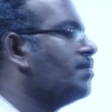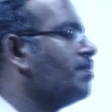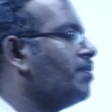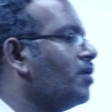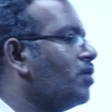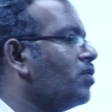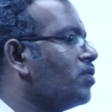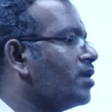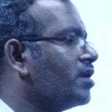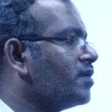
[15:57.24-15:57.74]

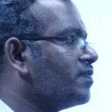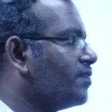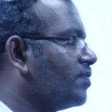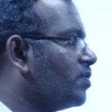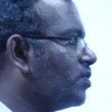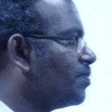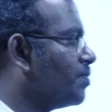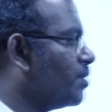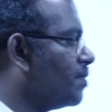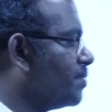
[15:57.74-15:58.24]
powder
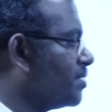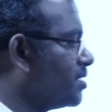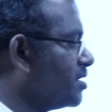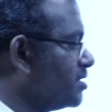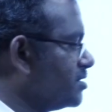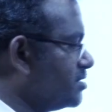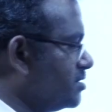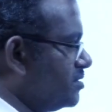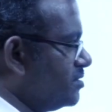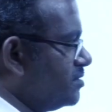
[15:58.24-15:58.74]
flow
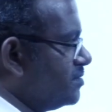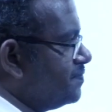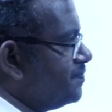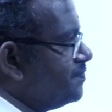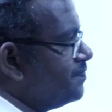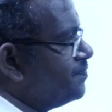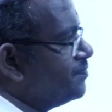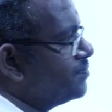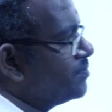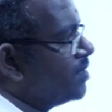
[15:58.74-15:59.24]
properties.
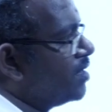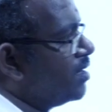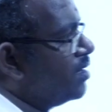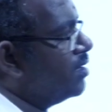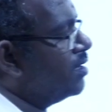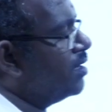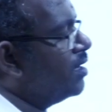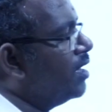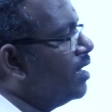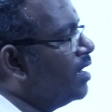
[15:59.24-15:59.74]

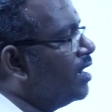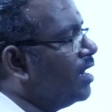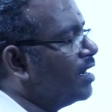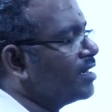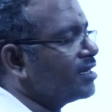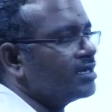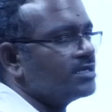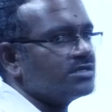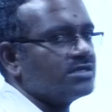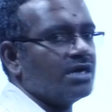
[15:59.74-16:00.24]

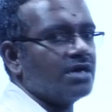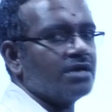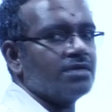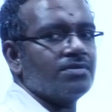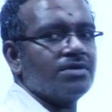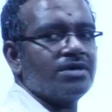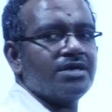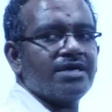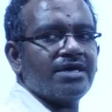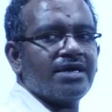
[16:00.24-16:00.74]
Under
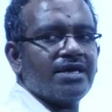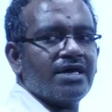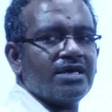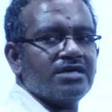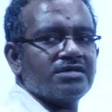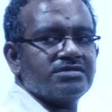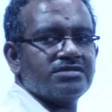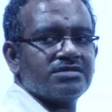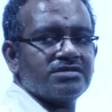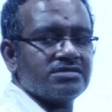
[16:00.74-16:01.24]
solubility
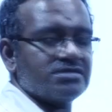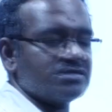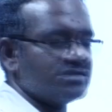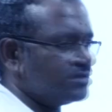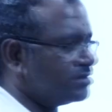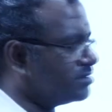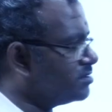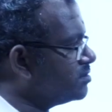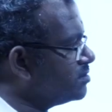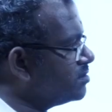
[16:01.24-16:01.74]

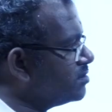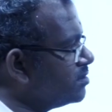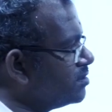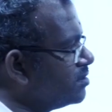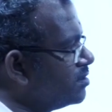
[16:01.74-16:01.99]
analysis,